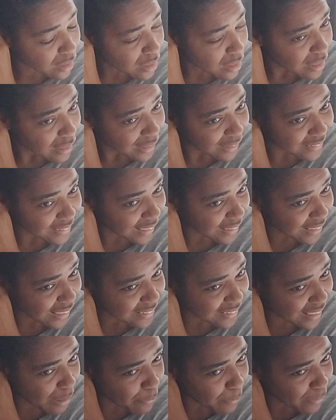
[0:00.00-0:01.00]
Because at that
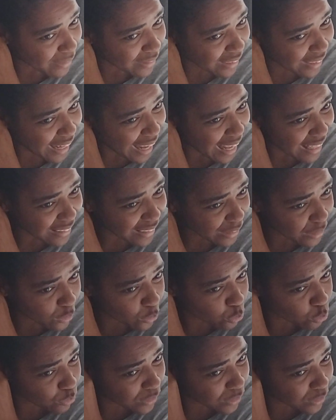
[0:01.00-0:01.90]
time, I think I had like 3